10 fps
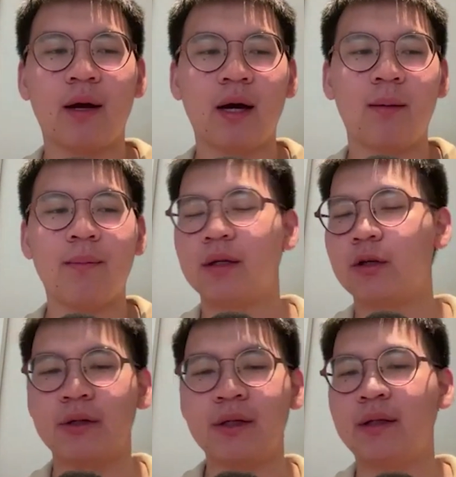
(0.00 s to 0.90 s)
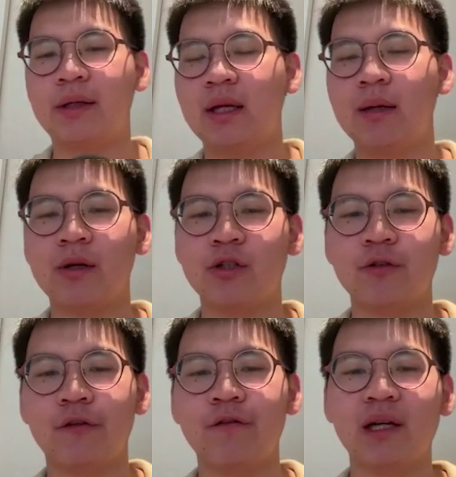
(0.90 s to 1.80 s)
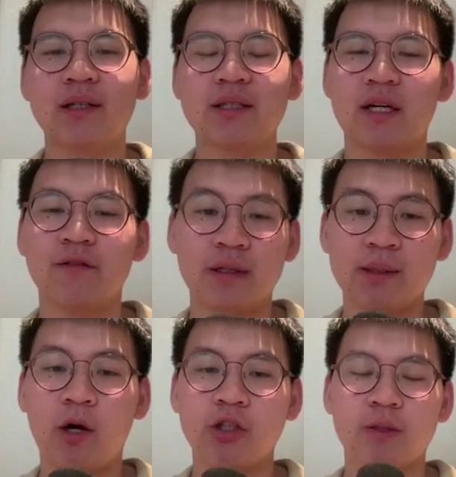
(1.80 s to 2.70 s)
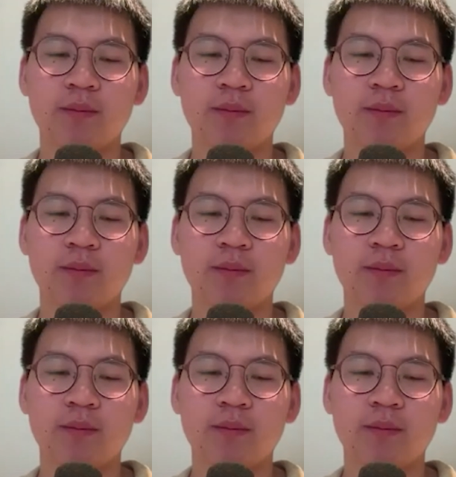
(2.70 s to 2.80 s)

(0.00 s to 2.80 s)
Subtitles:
And he did a bunch of affiliate stuff and sponsorship